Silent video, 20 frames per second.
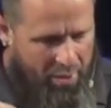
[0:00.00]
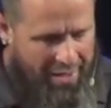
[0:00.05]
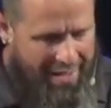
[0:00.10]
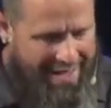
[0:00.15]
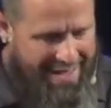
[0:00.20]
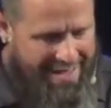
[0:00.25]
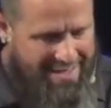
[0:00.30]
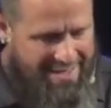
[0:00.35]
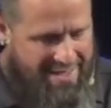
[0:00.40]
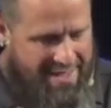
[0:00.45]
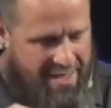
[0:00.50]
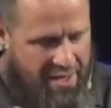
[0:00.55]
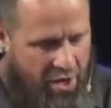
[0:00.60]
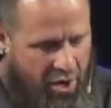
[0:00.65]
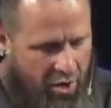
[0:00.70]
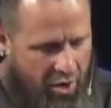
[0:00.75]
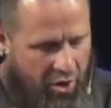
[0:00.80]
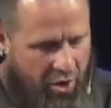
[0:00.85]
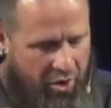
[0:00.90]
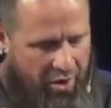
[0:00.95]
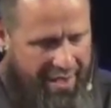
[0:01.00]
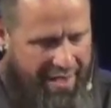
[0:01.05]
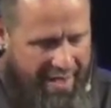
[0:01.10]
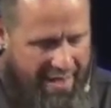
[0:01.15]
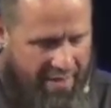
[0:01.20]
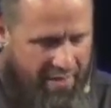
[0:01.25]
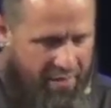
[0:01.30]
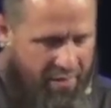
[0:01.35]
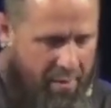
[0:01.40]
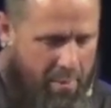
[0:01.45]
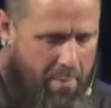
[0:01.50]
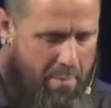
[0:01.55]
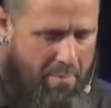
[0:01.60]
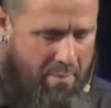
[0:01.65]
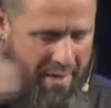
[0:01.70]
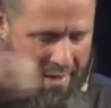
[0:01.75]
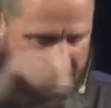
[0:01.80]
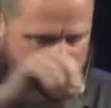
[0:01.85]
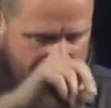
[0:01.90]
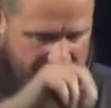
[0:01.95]
and placing her in
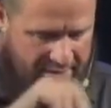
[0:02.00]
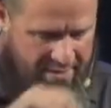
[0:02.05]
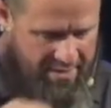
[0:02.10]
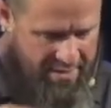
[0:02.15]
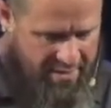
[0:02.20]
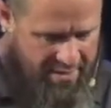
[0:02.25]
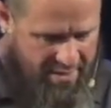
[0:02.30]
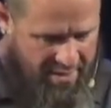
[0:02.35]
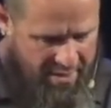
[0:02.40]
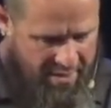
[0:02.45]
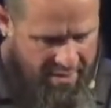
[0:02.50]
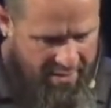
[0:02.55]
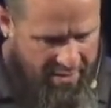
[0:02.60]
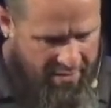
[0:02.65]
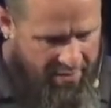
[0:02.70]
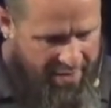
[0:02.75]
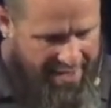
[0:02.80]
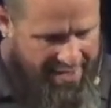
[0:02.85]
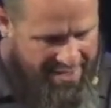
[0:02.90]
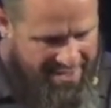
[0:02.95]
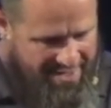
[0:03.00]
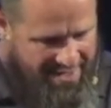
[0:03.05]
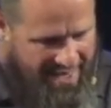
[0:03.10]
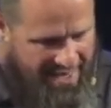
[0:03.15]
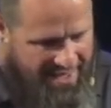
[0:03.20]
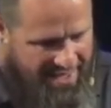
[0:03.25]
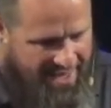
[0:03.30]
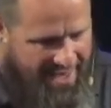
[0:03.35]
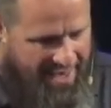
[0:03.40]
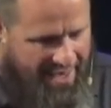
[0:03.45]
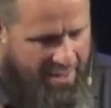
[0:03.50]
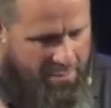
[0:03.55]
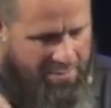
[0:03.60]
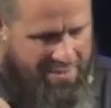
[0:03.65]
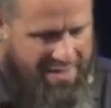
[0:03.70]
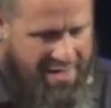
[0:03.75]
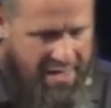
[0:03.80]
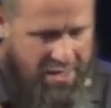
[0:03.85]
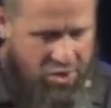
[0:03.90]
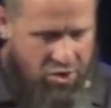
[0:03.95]
the midst, they said to
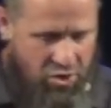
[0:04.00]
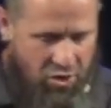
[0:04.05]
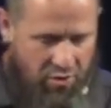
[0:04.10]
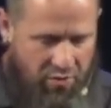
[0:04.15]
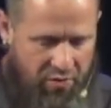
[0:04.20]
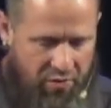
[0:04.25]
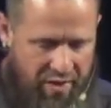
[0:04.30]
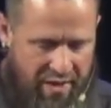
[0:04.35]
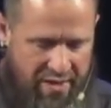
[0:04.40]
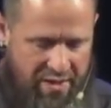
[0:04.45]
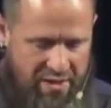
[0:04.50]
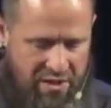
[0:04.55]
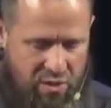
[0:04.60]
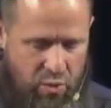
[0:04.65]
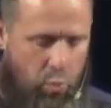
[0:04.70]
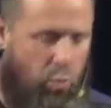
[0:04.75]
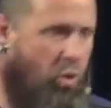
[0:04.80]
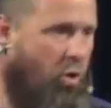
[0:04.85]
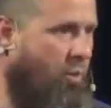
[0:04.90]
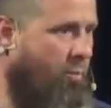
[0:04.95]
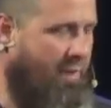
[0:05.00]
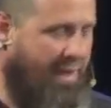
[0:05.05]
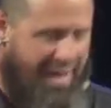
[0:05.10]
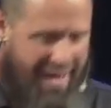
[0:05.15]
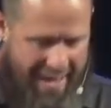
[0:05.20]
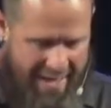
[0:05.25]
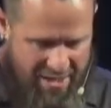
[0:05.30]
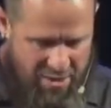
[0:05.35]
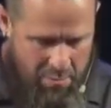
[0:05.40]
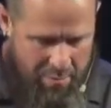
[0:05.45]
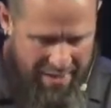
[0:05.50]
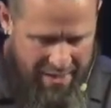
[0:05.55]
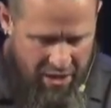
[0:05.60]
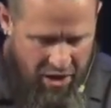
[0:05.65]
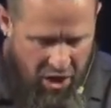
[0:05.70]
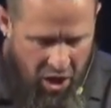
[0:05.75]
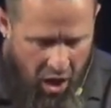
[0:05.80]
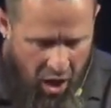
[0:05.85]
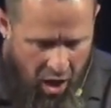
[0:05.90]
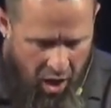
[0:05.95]
him, Teacher, this woman
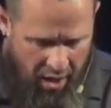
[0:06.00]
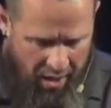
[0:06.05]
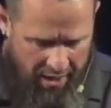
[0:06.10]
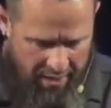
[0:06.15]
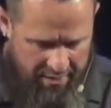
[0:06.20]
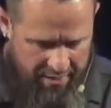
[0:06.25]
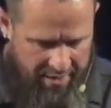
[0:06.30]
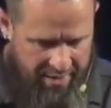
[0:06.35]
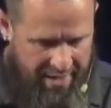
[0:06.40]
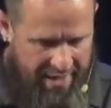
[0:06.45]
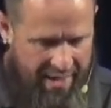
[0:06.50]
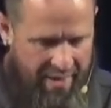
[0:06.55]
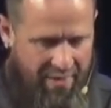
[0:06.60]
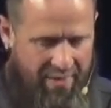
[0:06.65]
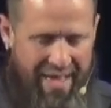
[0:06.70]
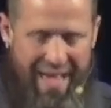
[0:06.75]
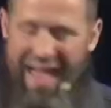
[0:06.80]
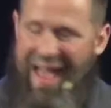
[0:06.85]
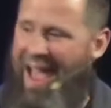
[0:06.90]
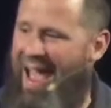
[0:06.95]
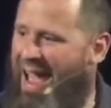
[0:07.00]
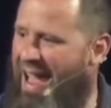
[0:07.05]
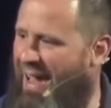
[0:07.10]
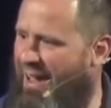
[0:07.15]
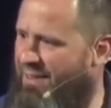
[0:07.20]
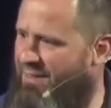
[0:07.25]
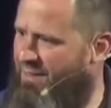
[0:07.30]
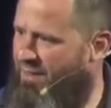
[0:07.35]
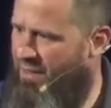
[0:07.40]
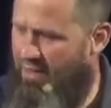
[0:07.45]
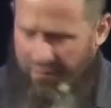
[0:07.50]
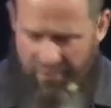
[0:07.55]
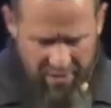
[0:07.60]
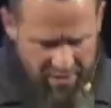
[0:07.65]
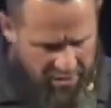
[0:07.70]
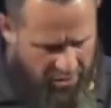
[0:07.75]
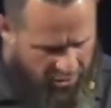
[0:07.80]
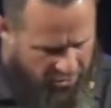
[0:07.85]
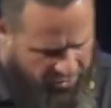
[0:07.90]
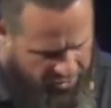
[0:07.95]
has been caught in the act
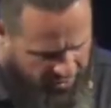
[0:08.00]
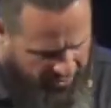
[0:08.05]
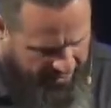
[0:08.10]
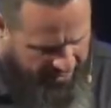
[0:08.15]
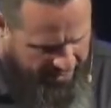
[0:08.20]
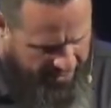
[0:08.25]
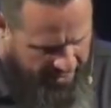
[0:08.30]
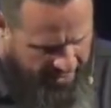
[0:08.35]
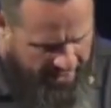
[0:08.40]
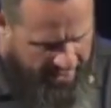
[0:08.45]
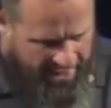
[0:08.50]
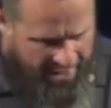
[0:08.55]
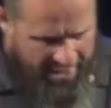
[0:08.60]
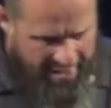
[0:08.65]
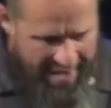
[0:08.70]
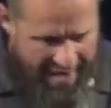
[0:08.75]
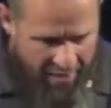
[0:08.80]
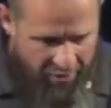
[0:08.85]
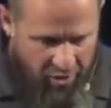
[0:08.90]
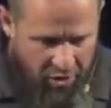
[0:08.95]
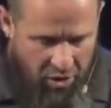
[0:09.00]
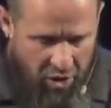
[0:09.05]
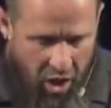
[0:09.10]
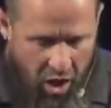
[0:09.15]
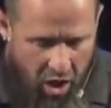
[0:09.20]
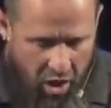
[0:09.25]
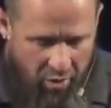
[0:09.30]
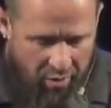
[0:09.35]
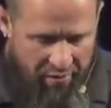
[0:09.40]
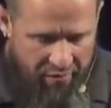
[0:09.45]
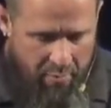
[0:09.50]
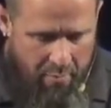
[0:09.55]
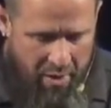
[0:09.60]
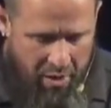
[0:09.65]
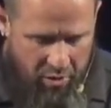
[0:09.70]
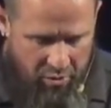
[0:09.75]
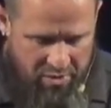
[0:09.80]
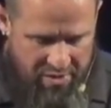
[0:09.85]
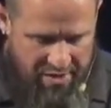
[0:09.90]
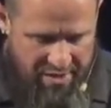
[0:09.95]
of adultery. Now, the
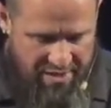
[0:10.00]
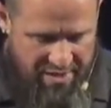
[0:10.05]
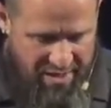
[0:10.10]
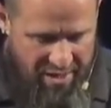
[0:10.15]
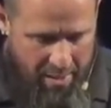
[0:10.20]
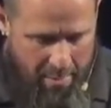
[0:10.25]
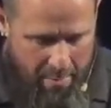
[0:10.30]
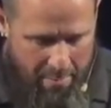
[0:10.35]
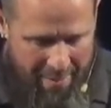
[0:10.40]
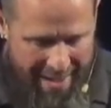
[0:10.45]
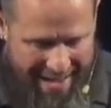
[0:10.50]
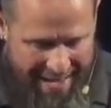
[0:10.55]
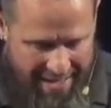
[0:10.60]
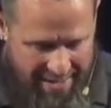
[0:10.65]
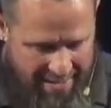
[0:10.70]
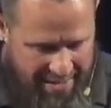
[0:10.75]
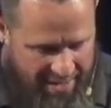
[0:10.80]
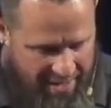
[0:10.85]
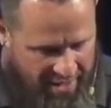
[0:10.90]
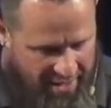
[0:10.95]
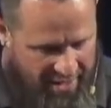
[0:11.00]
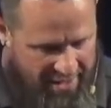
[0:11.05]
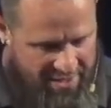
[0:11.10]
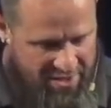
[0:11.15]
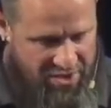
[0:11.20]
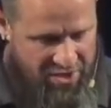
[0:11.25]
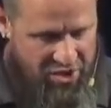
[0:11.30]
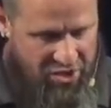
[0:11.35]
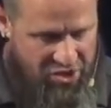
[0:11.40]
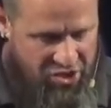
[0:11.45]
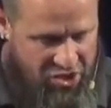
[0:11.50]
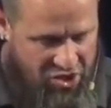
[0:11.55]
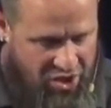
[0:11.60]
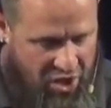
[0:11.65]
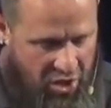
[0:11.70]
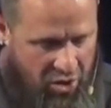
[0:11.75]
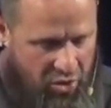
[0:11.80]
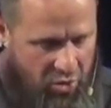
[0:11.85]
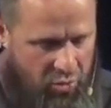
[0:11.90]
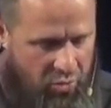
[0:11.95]
law of Moses commanded us
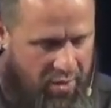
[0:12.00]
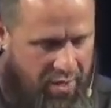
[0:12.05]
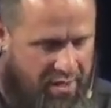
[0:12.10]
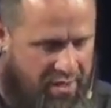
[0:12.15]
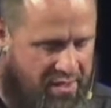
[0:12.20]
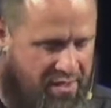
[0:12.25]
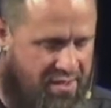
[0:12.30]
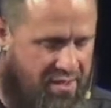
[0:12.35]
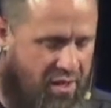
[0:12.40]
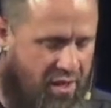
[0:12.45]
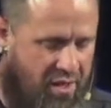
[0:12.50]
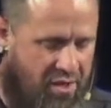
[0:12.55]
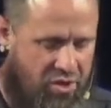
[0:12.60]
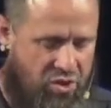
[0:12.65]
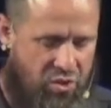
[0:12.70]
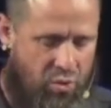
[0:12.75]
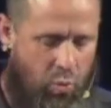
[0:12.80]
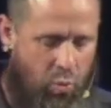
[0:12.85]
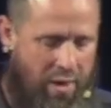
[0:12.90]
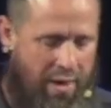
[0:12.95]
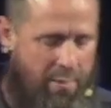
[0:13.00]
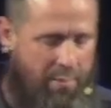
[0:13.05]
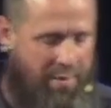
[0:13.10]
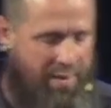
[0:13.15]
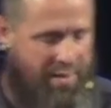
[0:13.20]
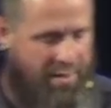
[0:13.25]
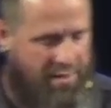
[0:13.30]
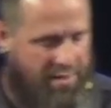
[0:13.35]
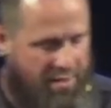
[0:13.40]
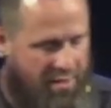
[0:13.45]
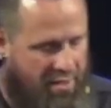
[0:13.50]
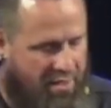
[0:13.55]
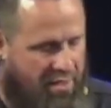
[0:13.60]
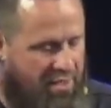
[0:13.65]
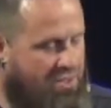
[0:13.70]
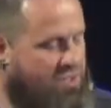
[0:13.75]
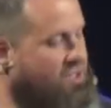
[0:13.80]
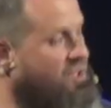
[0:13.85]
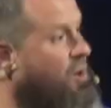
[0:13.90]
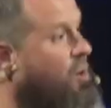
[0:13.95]
to stone such
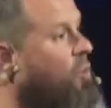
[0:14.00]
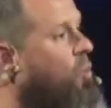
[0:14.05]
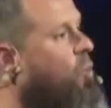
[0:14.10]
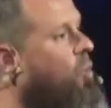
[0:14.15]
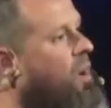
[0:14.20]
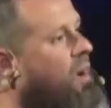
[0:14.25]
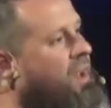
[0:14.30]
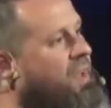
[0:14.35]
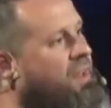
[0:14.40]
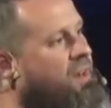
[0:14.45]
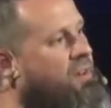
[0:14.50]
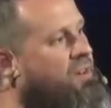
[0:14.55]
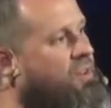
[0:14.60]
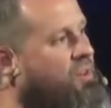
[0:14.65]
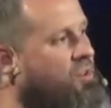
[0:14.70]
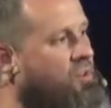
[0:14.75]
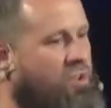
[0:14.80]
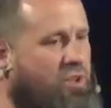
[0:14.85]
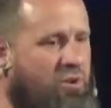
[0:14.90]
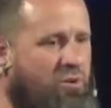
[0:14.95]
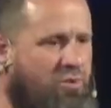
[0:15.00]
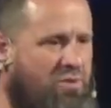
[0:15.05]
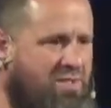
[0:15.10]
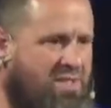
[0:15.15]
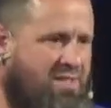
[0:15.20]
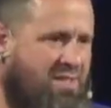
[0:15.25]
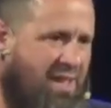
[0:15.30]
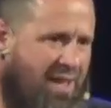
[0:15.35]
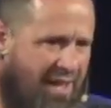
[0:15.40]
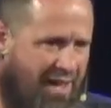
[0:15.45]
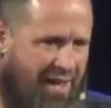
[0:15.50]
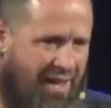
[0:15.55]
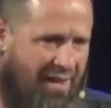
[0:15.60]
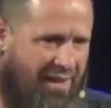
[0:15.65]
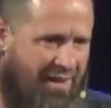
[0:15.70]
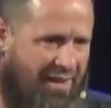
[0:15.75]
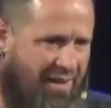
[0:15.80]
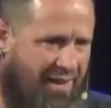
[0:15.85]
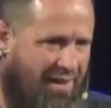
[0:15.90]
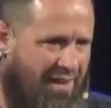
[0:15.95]
women. So, what do you
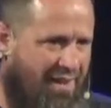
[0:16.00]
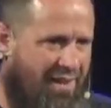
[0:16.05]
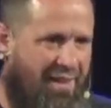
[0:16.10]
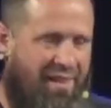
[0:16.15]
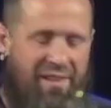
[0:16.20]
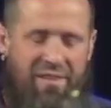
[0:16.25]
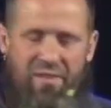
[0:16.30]
say?